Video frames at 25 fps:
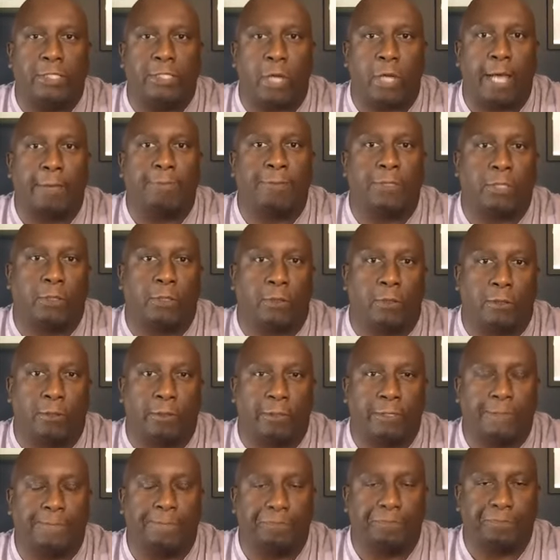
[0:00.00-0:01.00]

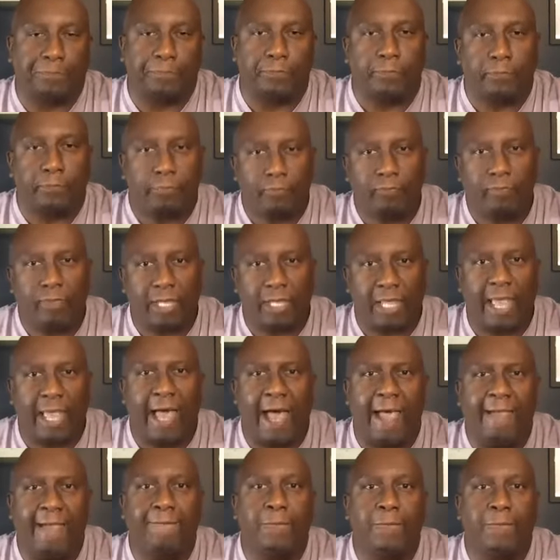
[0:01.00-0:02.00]
obstacles,
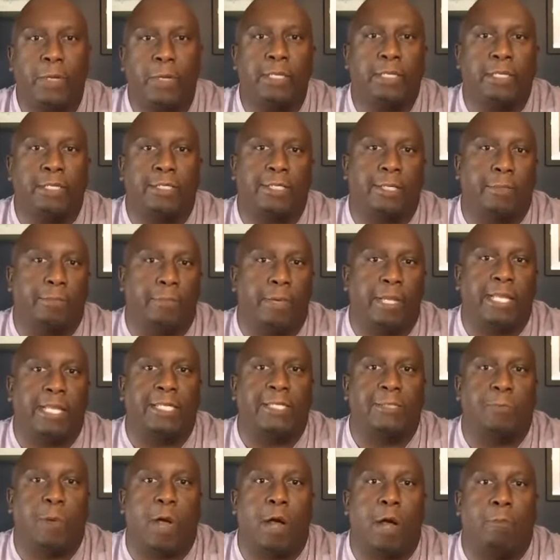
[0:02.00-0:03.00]
I've witnessed the many
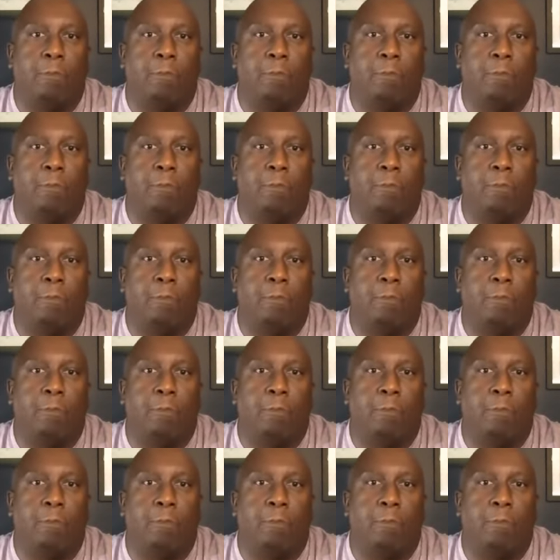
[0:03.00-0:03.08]
small